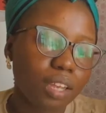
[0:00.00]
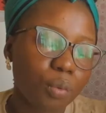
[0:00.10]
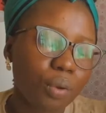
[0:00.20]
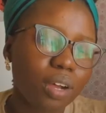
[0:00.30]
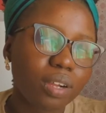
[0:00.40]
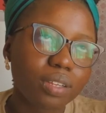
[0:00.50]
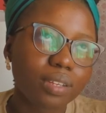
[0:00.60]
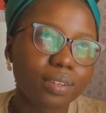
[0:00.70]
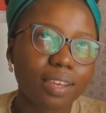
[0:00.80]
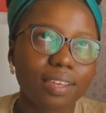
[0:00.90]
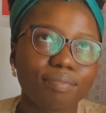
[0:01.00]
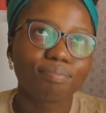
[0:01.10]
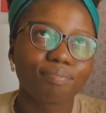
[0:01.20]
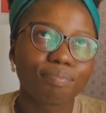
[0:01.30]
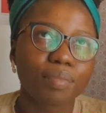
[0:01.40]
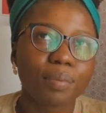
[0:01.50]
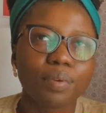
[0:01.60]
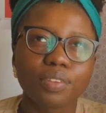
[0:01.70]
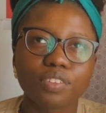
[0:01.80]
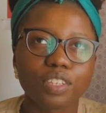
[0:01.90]
well, okay, maybe
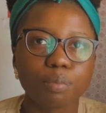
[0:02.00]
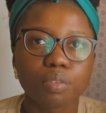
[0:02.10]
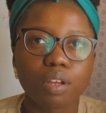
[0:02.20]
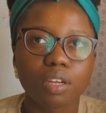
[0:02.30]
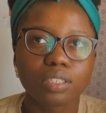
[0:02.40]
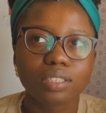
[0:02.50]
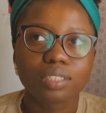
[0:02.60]
not the same plot,